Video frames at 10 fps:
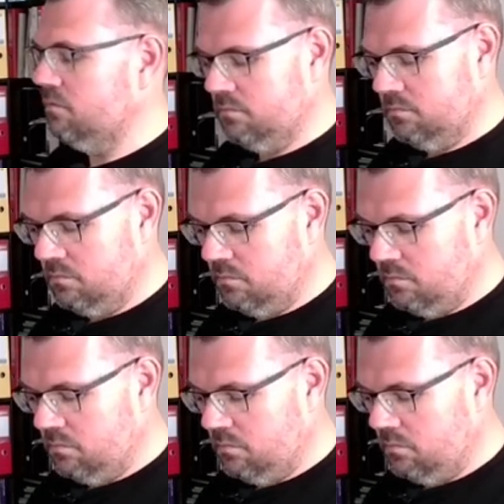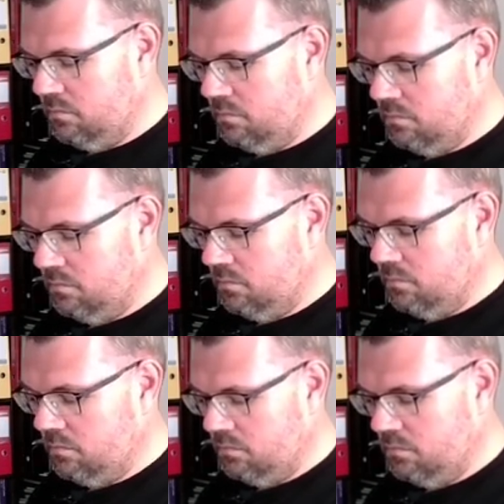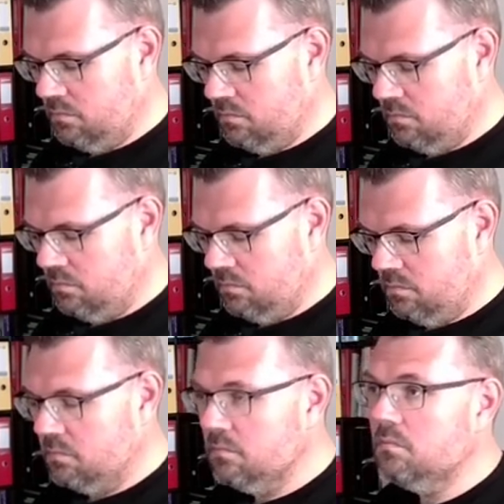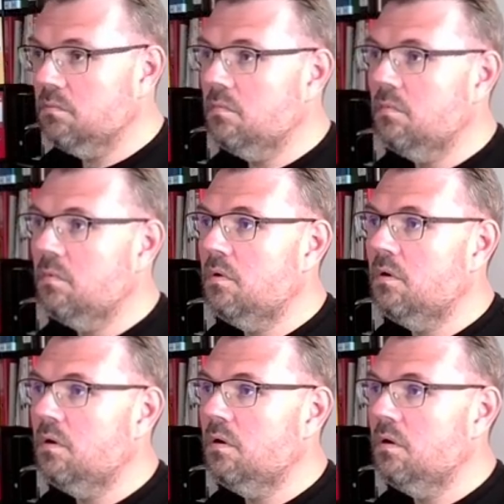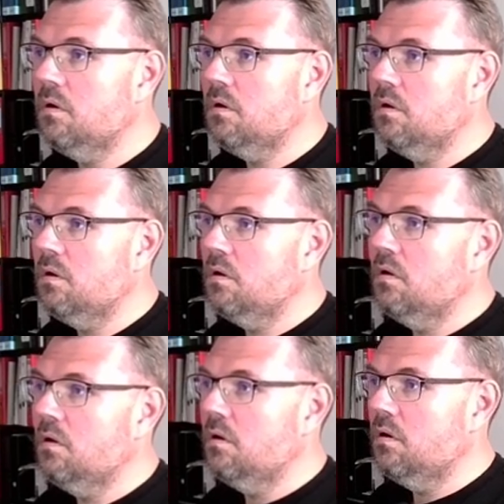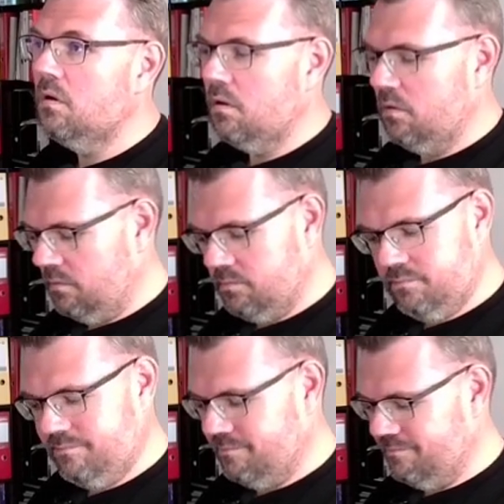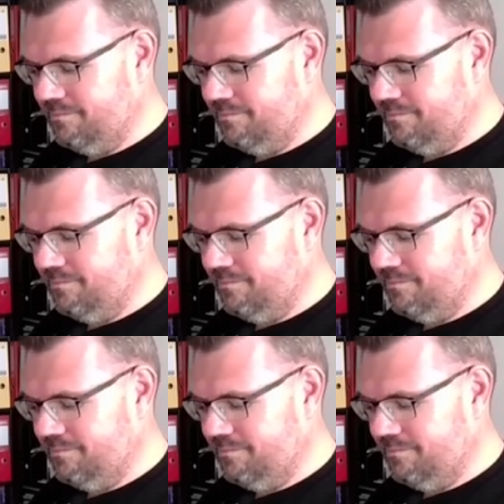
(no one is talking)